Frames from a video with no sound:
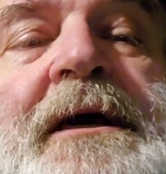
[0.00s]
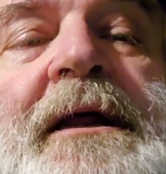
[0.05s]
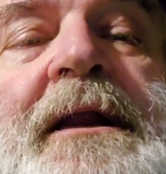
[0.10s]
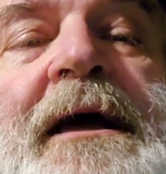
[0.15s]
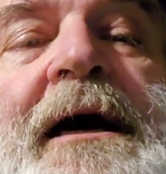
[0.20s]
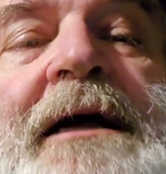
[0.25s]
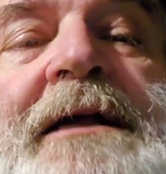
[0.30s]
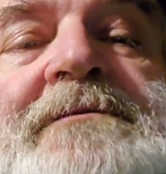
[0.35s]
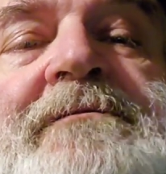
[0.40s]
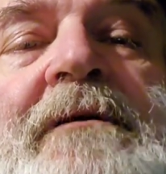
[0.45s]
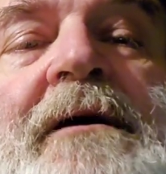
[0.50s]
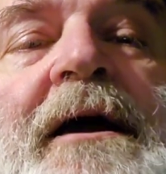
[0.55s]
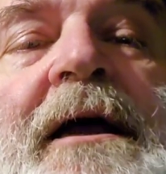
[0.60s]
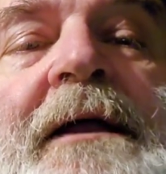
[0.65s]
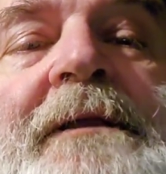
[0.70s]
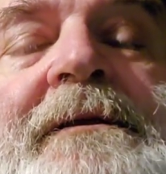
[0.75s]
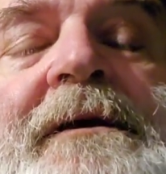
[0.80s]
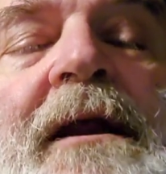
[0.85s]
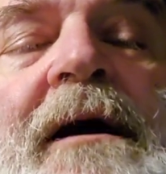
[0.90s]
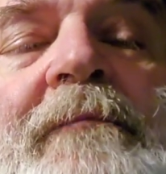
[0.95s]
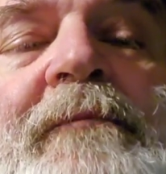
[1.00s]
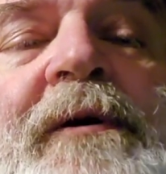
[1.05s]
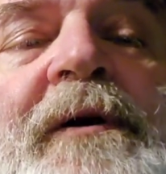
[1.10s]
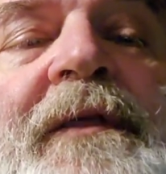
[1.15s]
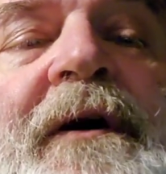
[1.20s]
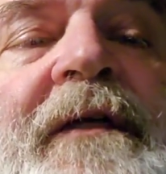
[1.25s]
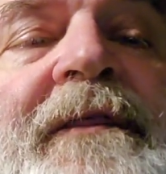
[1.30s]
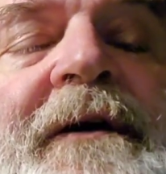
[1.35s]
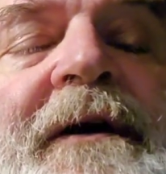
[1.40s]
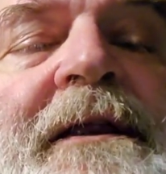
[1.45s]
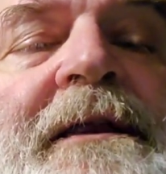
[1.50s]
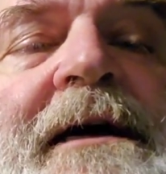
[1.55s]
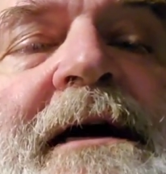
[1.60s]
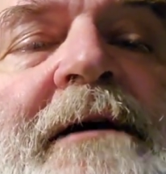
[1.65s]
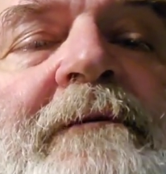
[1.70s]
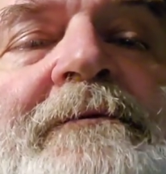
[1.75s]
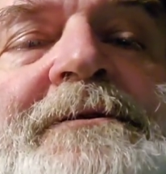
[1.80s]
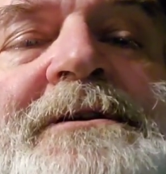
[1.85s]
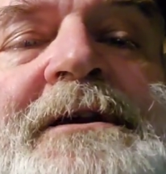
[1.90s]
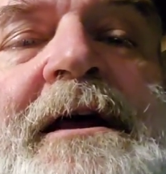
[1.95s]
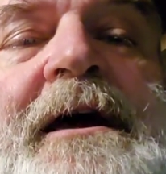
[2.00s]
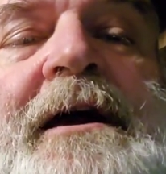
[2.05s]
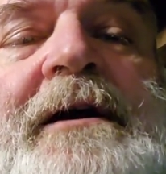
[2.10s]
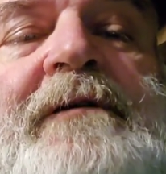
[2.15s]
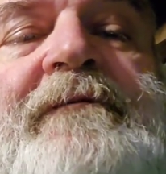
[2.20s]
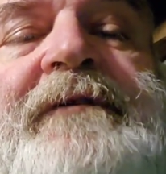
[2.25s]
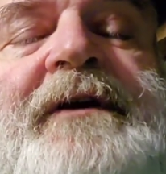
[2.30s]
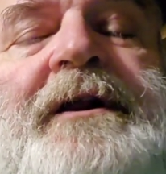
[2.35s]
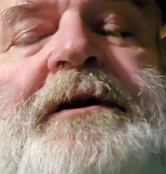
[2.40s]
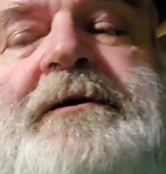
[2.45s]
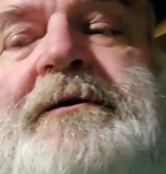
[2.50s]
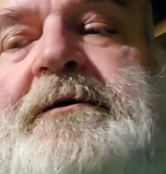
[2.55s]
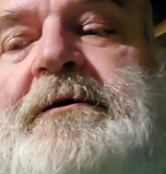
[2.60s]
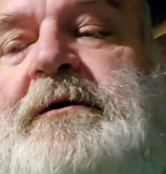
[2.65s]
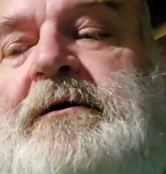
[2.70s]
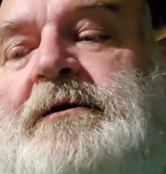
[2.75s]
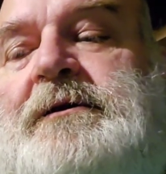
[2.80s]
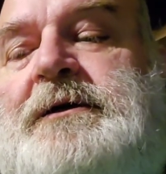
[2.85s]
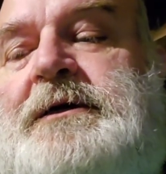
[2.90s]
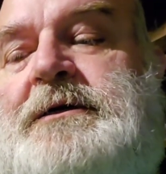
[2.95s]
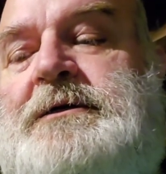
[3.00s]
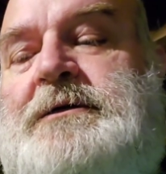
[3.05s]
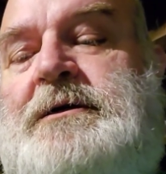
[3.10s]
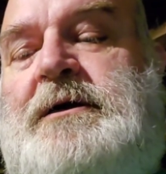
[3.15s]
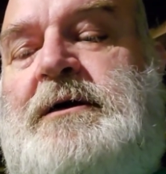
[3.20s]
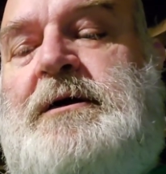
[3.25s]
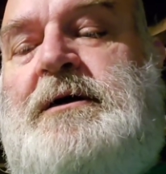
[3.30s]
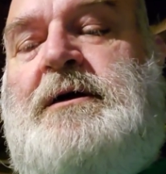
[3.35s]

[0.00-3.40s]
and that's what I ended up with. I think that was an aggravator to all this.